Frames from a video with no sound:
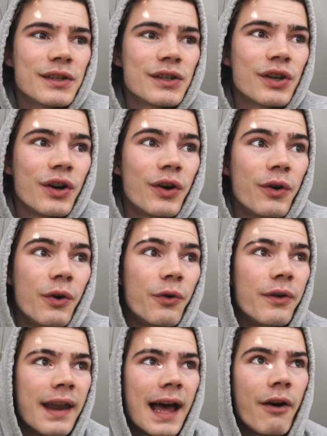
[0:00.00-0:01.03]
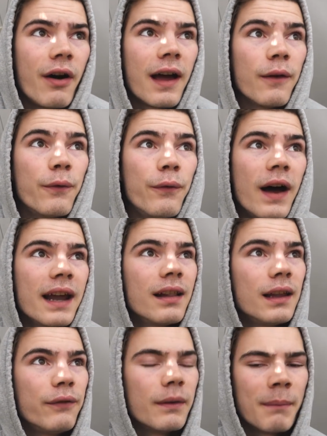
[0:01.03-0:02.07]
So now I
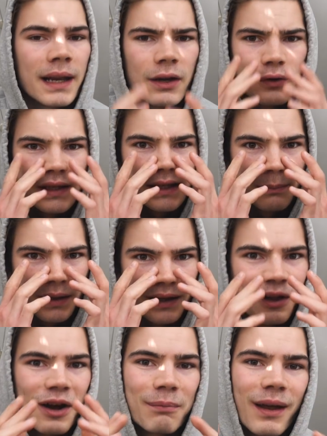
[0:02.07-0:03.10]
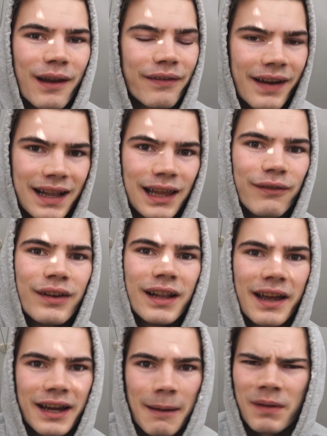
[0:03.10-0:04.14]
finally feel, my nose is a bit clogged, but I finally feel
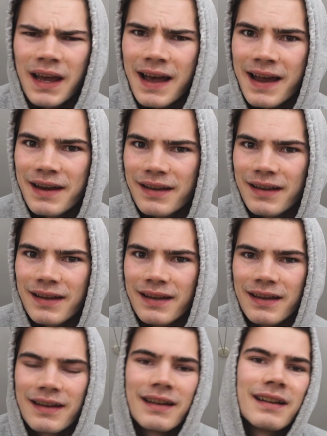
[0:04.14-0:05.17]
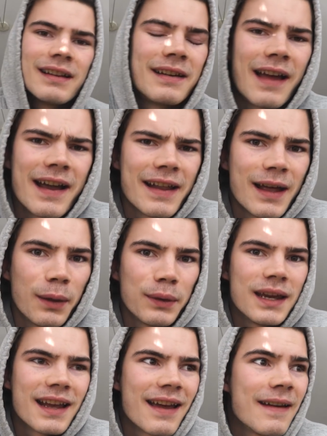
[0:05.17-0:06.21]
like I'm kinda
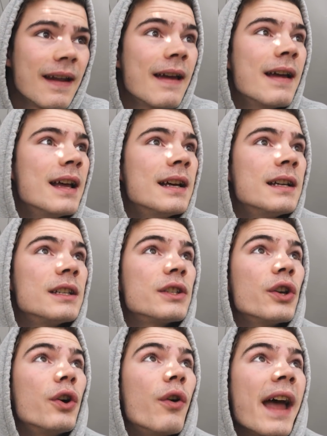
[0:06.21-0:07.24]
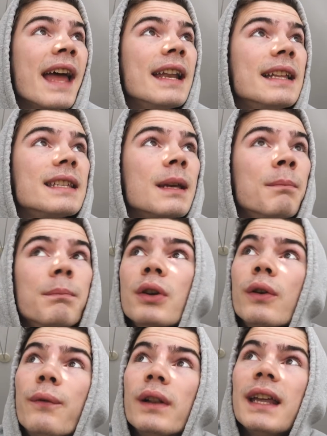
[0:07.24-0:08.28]
healthy again. So, and it's a
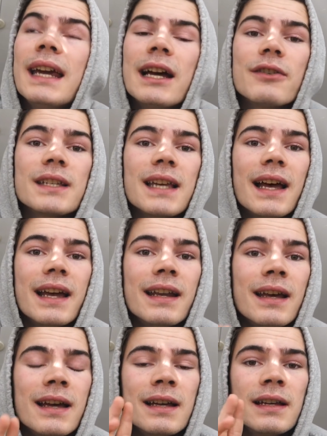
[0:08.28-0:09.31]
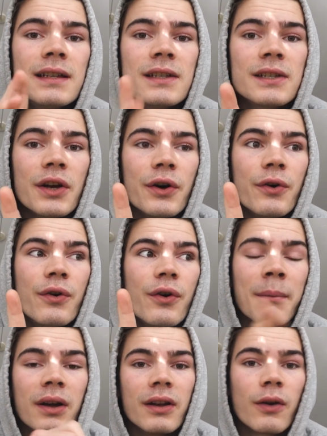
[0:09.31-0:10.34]
beautiful day outside. So
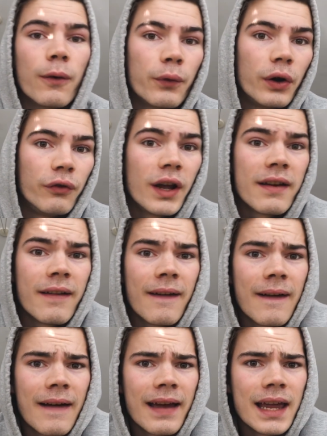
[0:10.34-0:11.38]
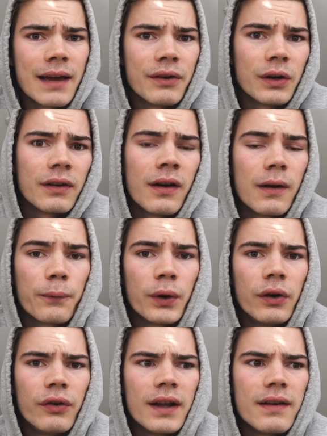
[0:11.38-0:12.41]
I'm gonna go for a run. I haven't gone
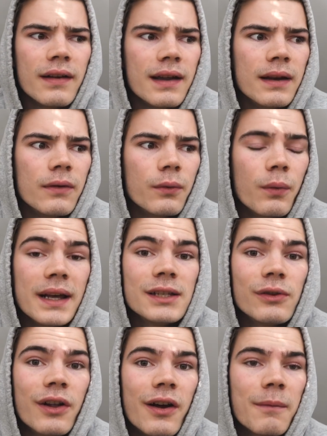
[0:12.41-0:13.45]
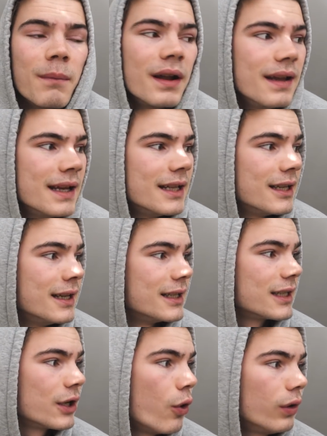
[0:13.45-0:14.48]
for a run in way too long, but it
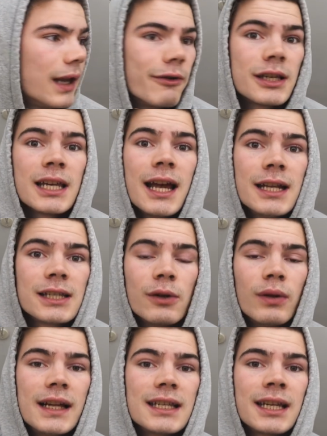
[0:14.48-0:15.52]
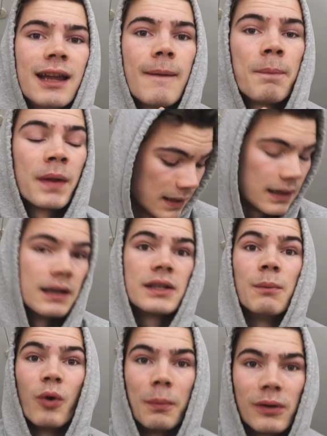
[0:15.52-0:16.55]
is cold outside, so let's get
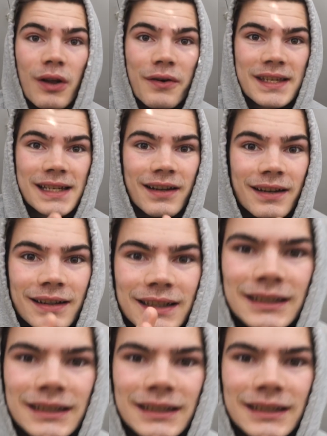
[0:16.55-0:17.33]
some warm clothes on.